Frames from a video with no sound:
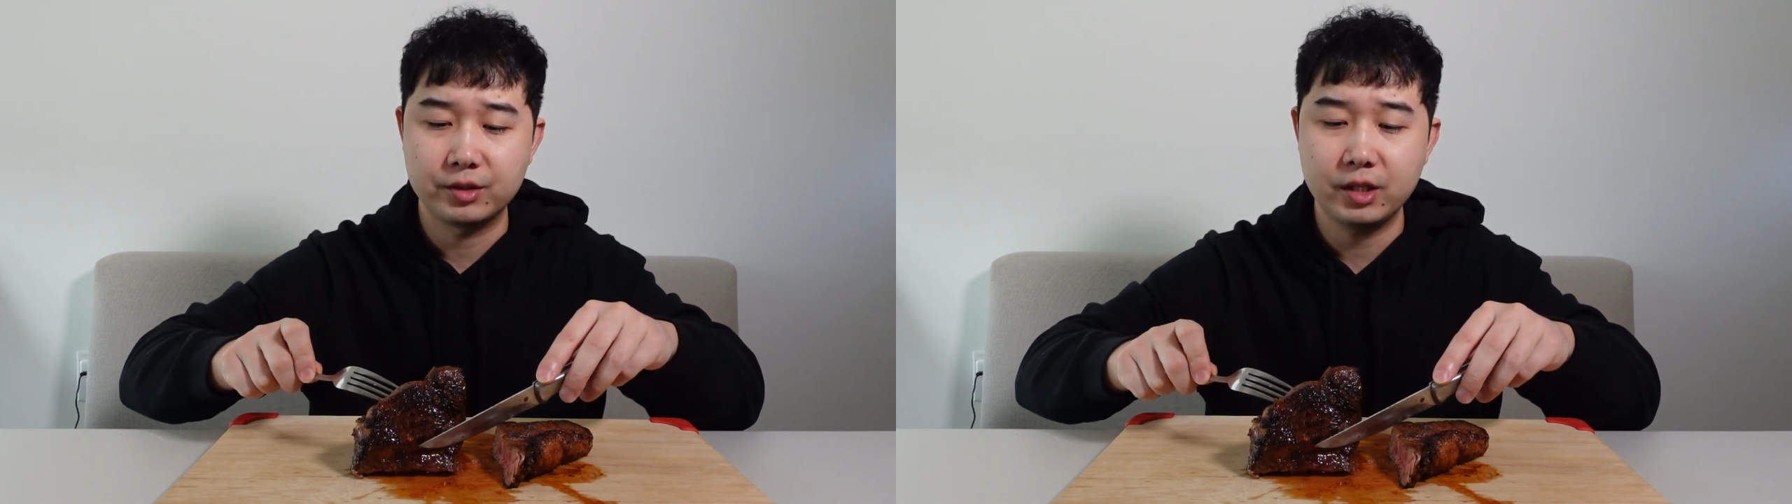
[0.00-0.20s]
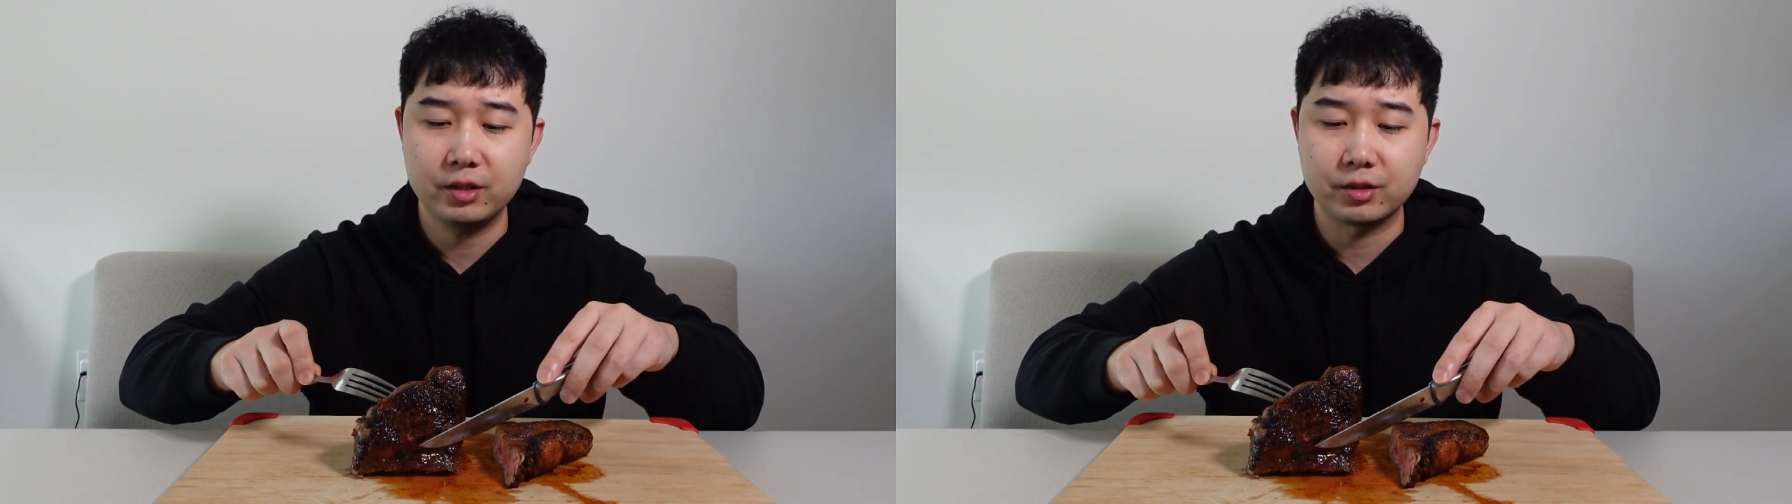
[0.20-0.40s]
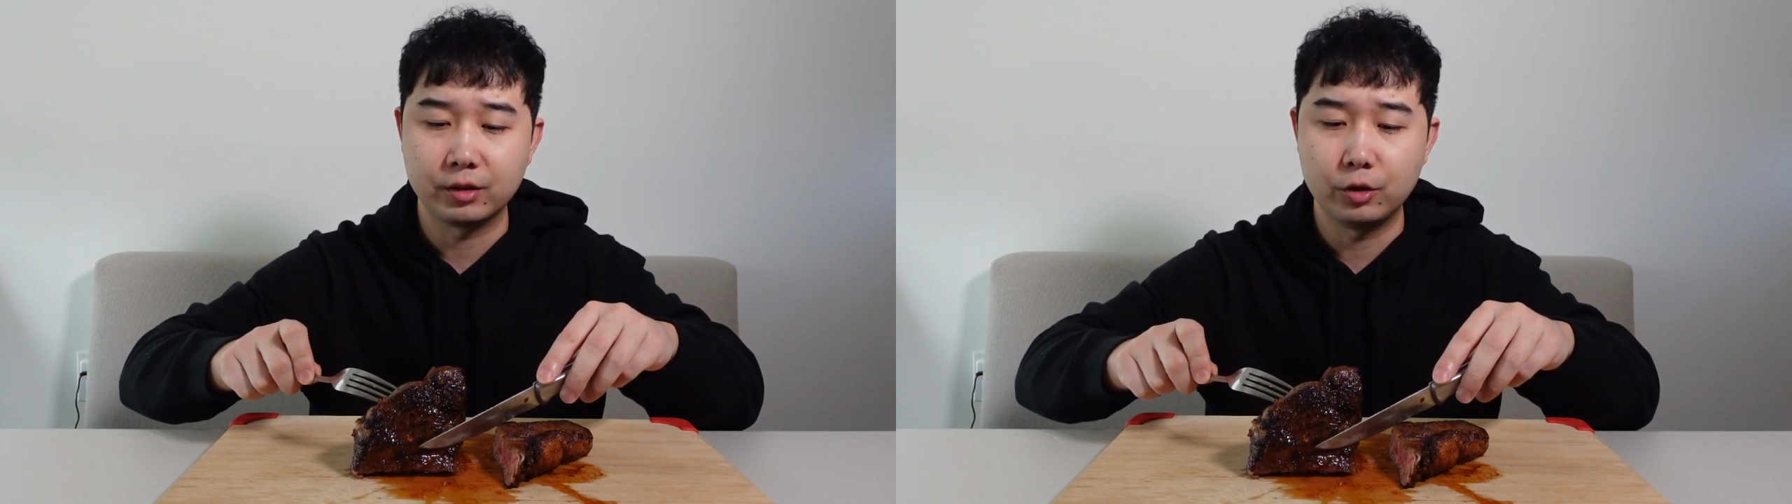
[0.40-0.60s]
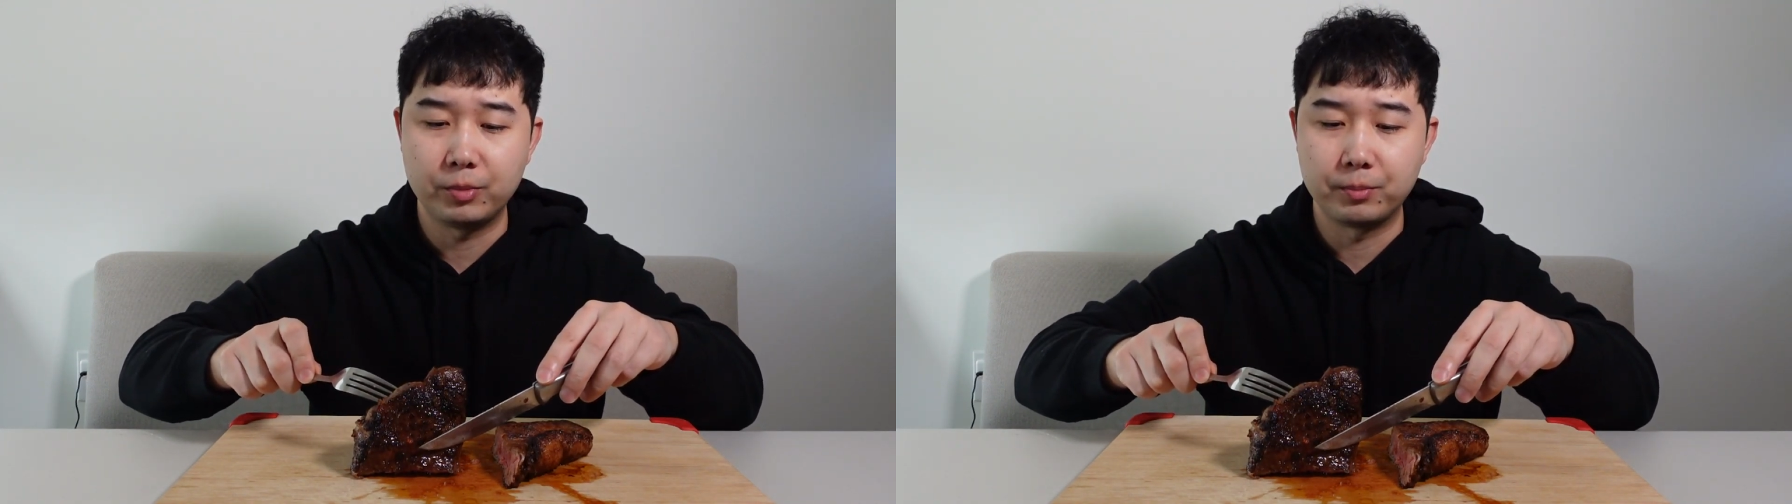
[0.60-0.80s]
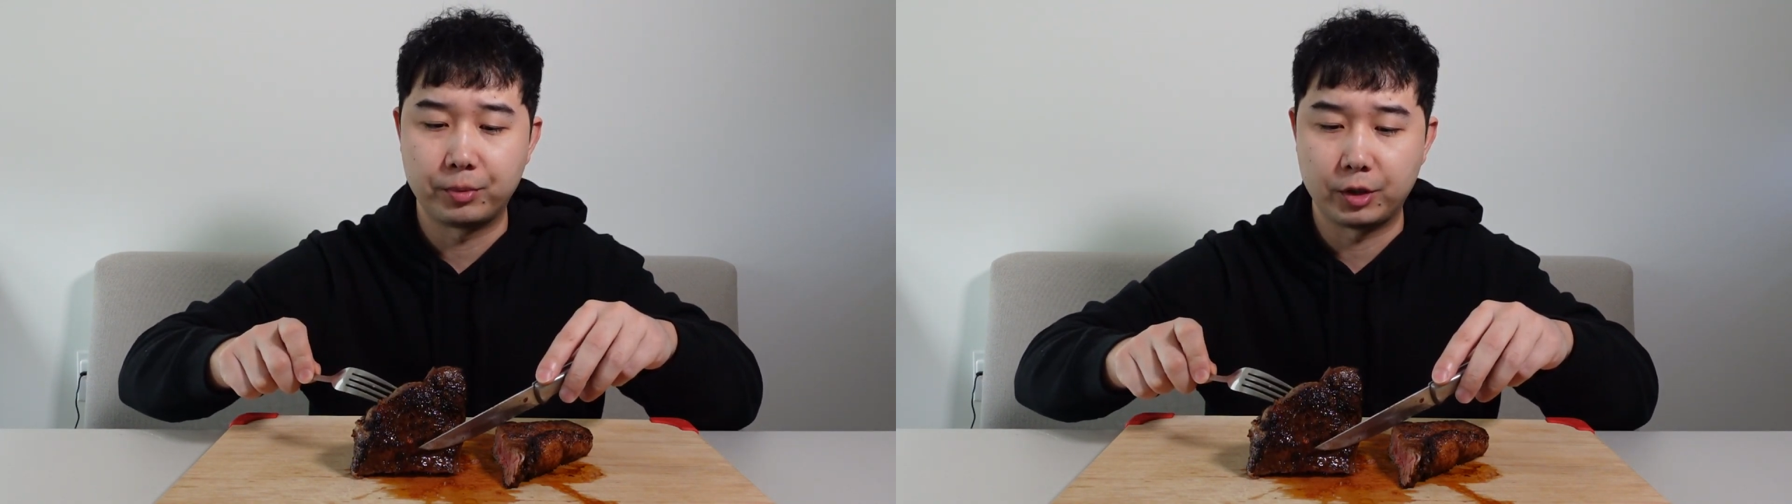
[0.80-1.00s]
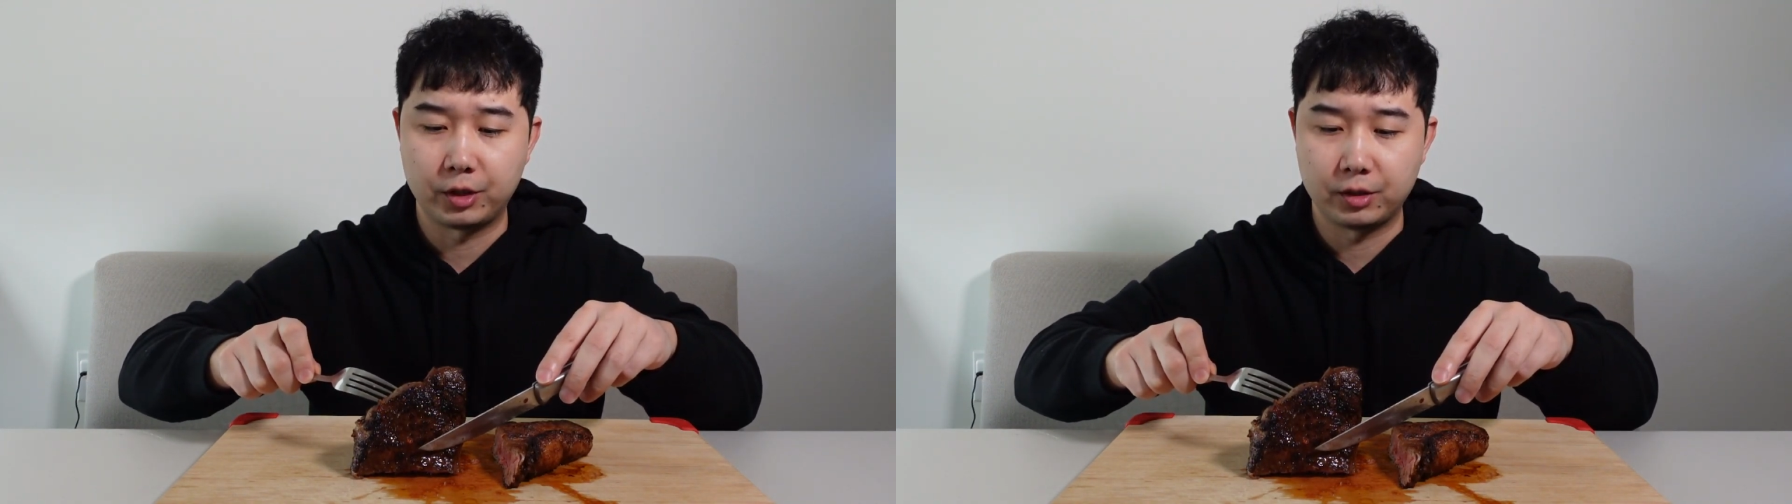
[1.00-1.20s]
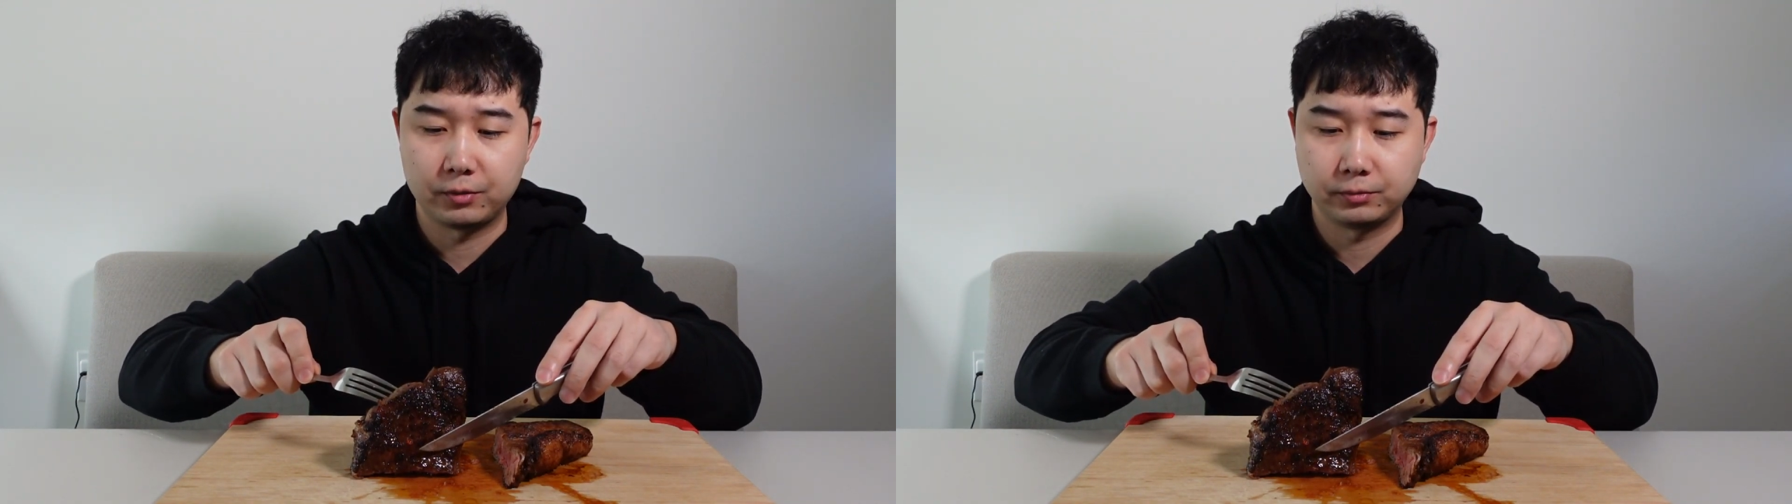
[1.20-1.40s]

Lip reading: steak is a little bit burnt.